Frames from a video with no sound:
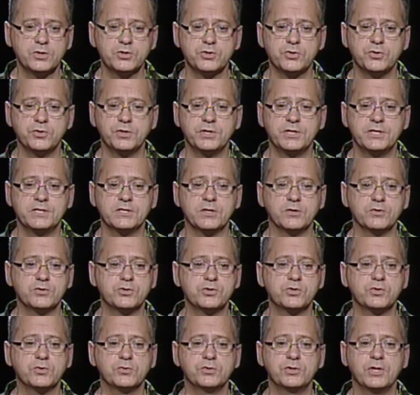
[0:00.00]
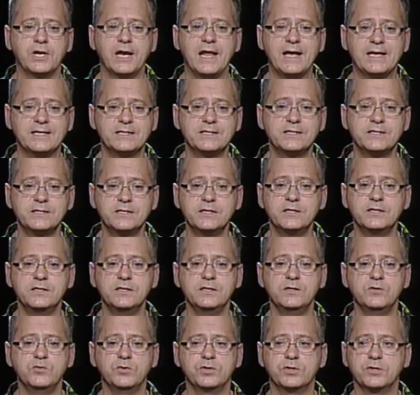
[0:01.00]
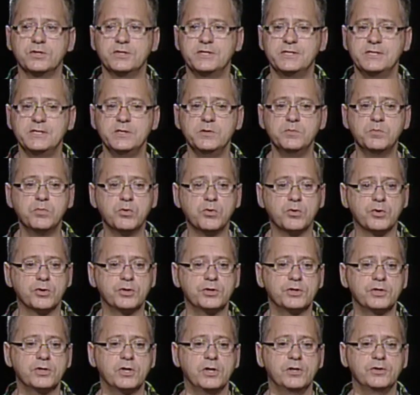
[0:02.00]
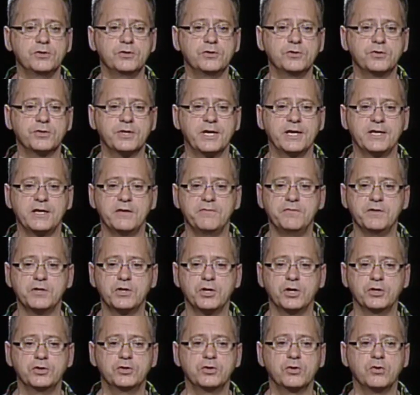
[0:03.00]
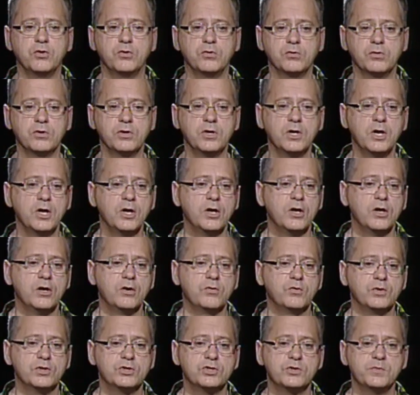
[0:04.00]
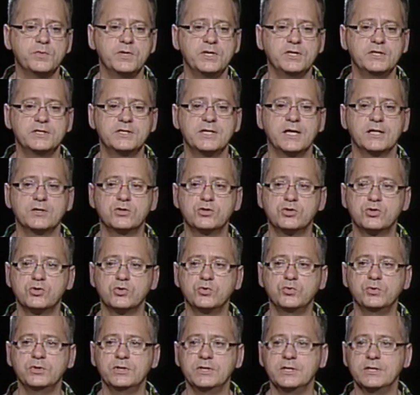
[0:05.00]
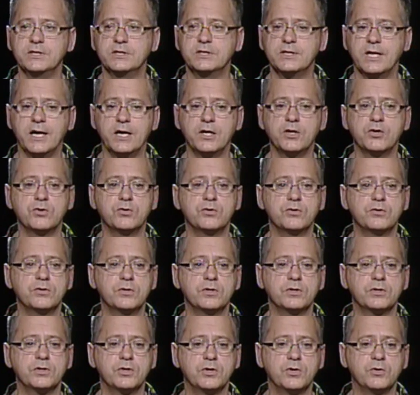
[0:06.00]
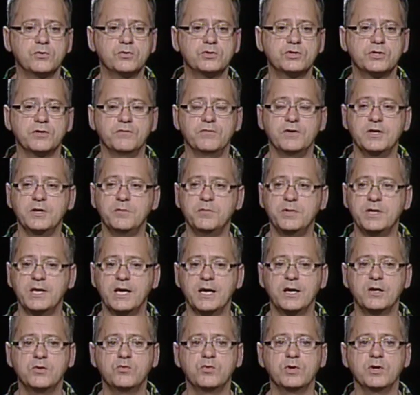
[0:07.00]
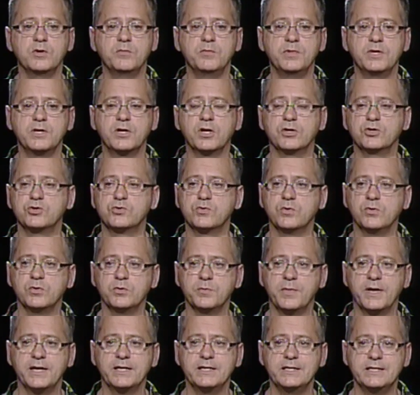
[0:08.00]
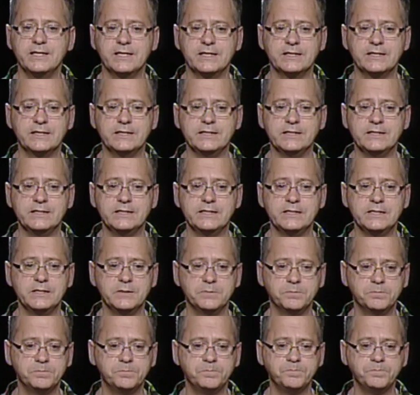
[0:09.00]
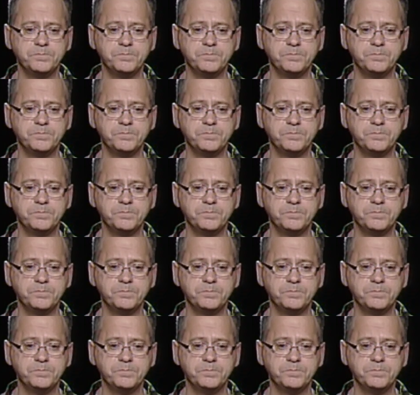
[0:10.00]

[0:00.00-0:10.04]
Sirte is also the last city with a seaport under Gaddafi control, which means that soon the entire coast of Libya will be controlled by the NTC.